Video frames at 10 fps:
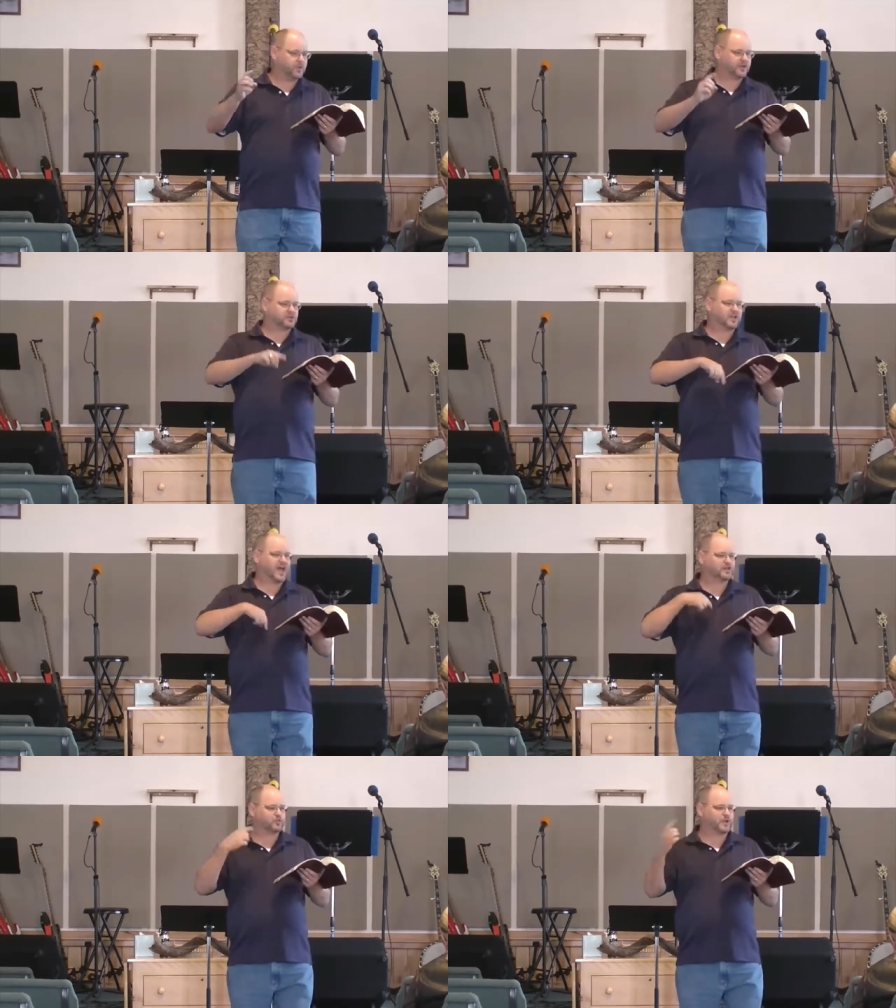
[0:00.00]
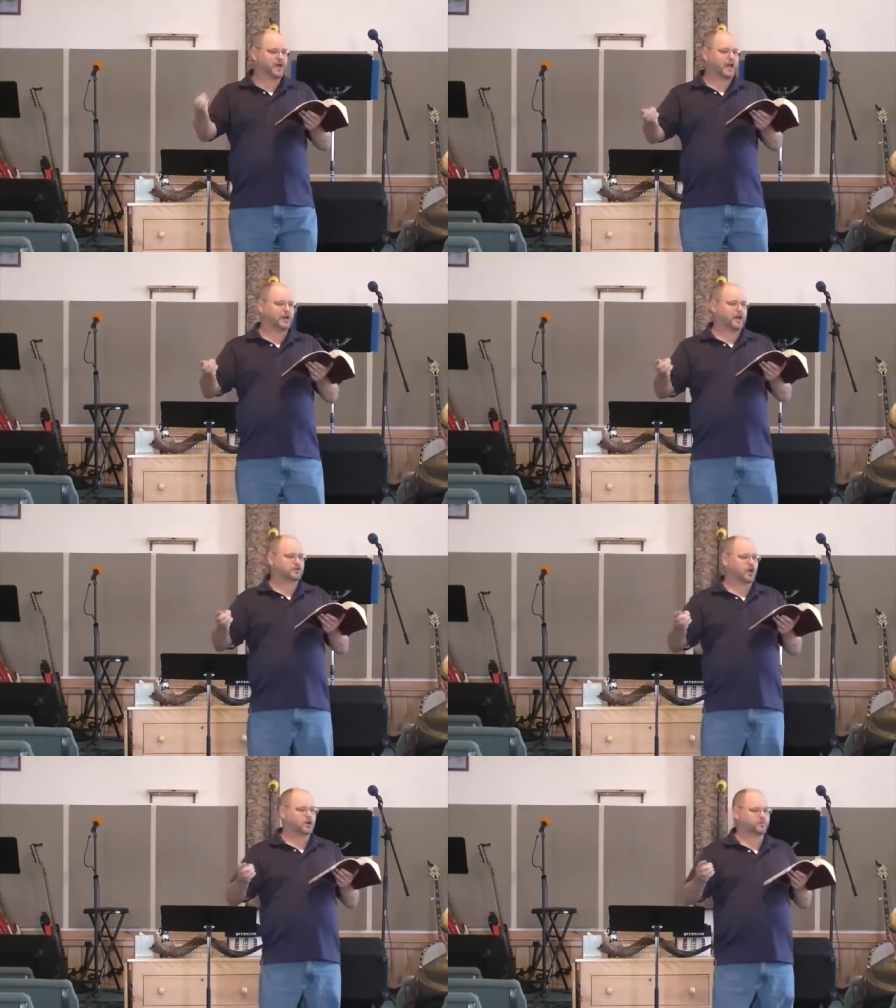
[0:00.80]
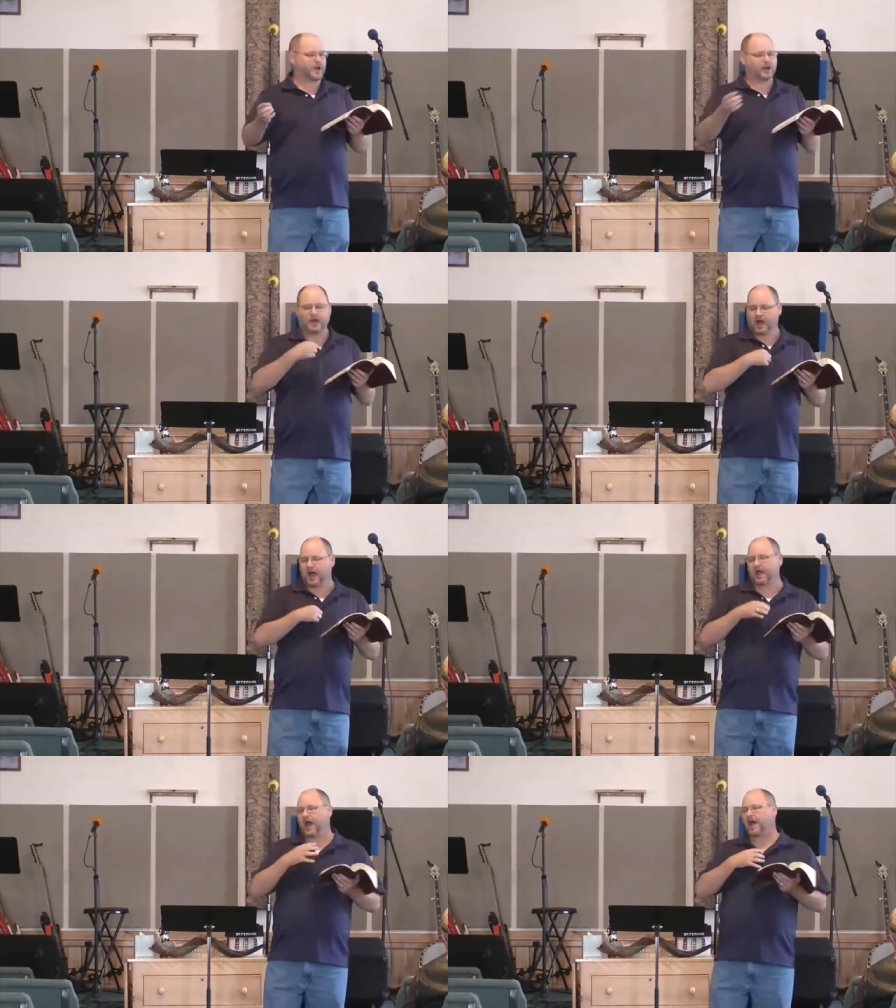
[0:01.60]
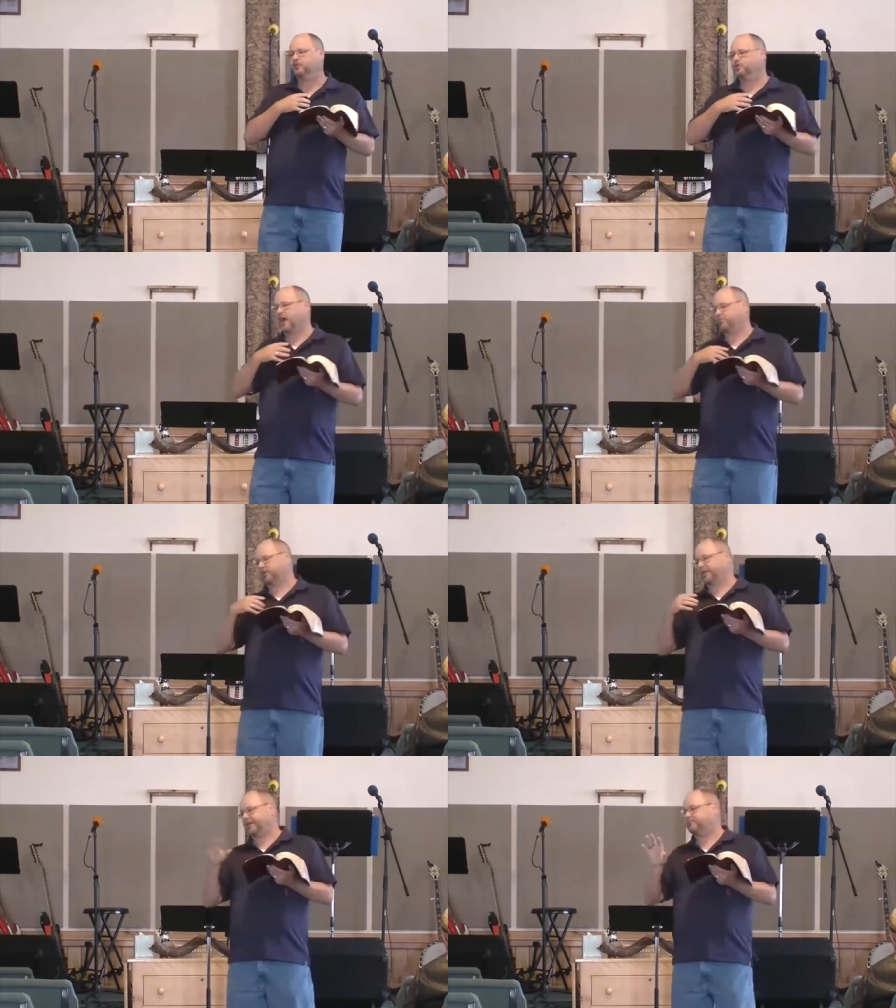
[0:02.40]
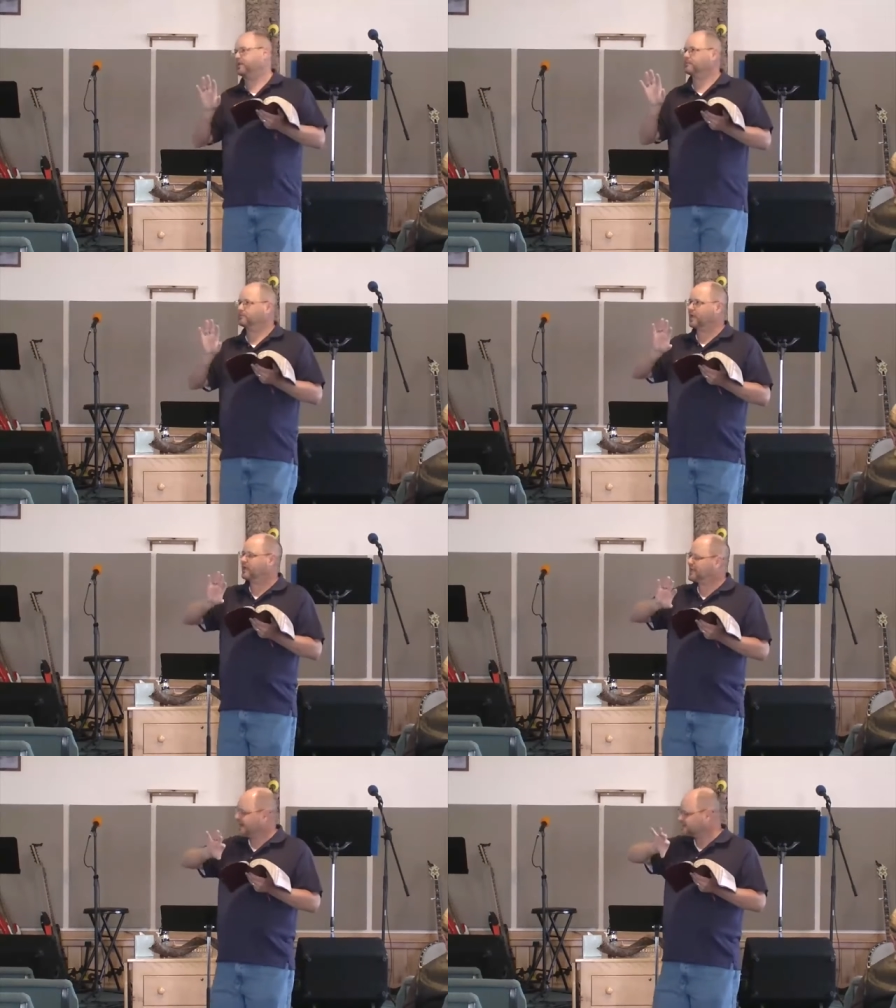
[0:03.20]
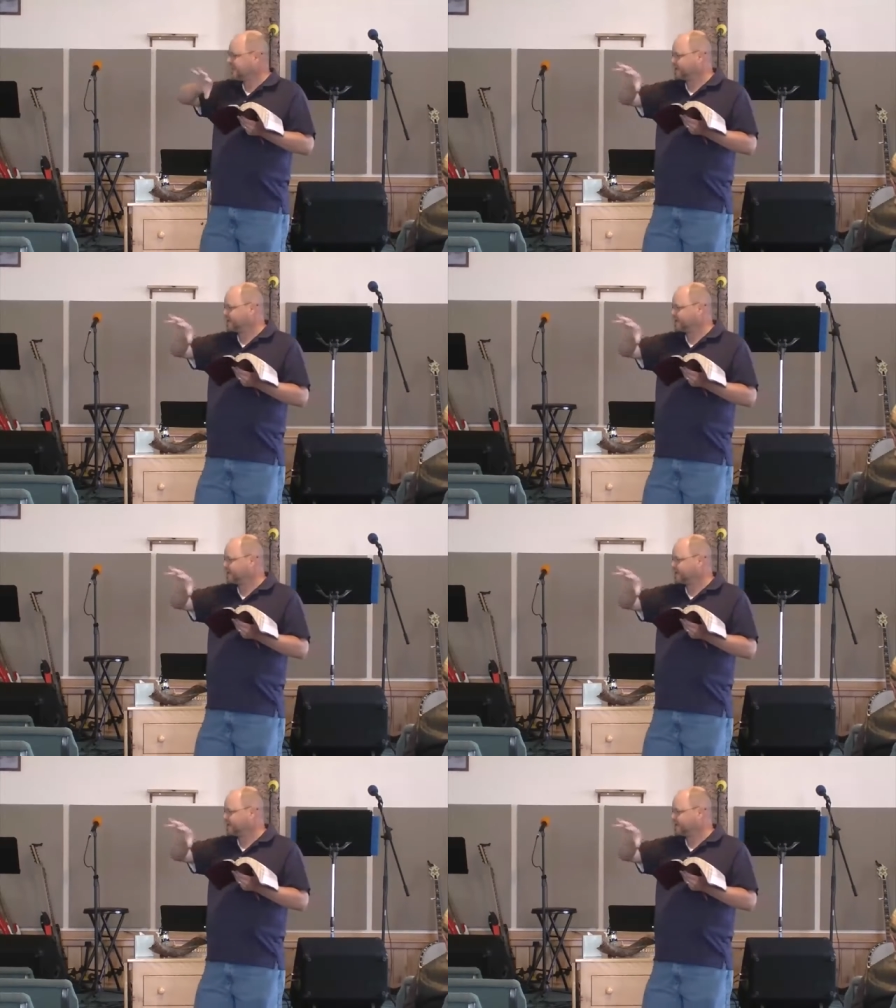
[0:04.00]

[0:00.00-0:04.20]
Because last week I, I talked about, I, I do not believe, and Dennis